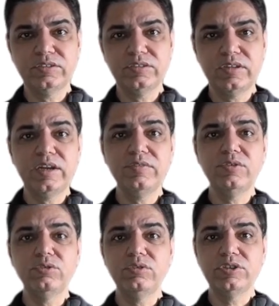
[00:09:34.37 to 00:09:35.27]
And if you
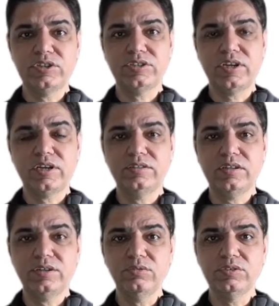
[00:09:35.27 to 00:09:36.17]
do a chest X-ray,
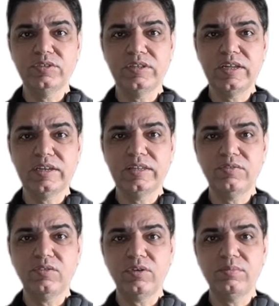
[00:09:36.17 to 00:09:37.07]
you will see that they've
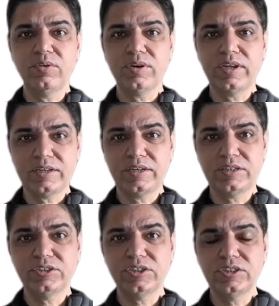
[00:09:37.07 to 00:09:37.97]
got bronchiectasis
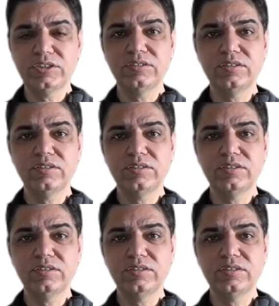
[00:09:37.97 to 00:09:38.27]
changes,